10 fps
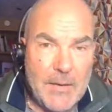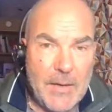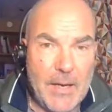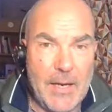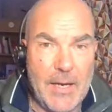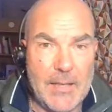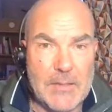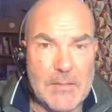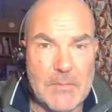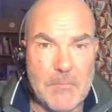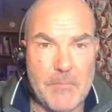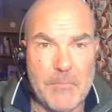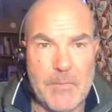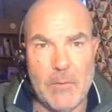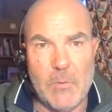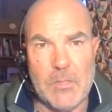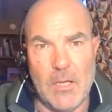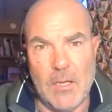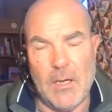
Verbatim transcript: And there was a,